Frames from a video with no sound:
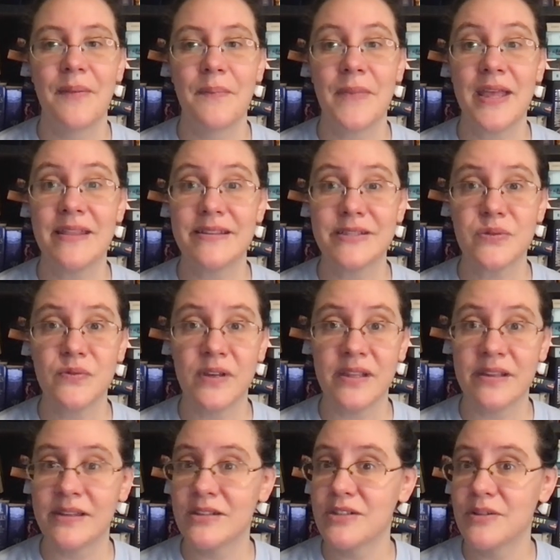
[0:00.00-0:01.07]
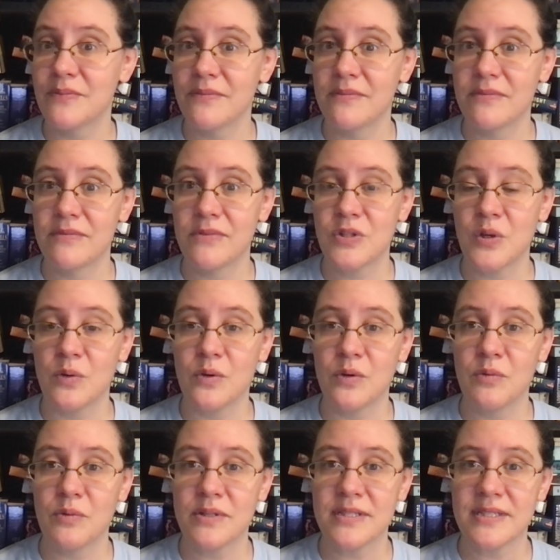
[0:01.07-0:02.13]
In this village, children
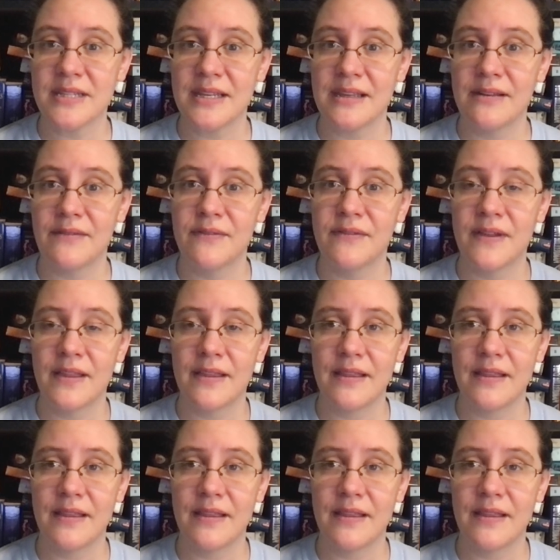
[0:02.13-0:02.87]
receive,